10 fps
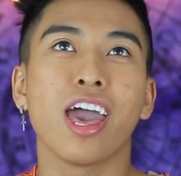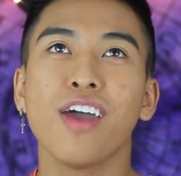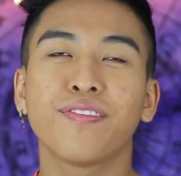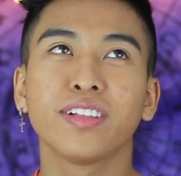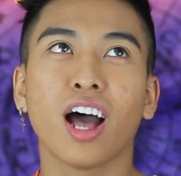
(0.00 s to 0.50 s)

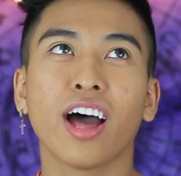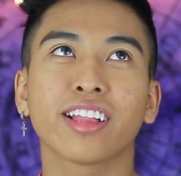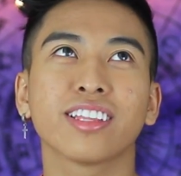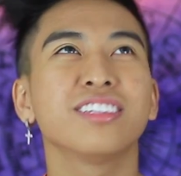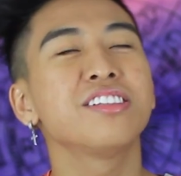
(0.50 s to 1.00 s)
if
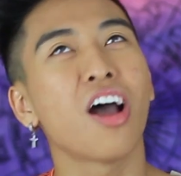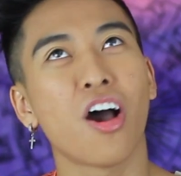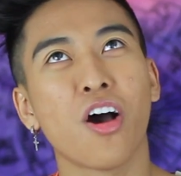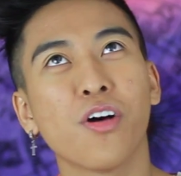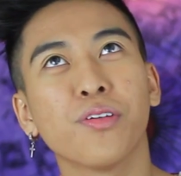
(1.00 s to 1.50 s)
not,
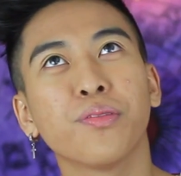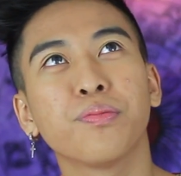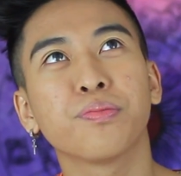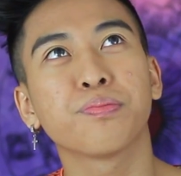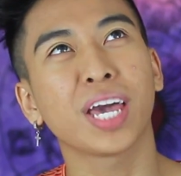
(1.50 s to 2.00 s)
no,
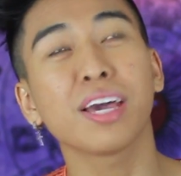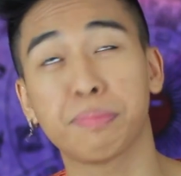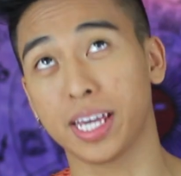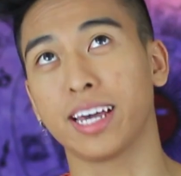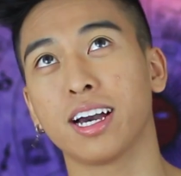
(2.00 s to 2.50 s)

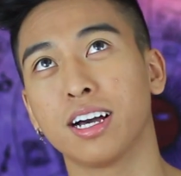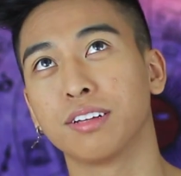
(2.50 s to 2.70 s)
maybe,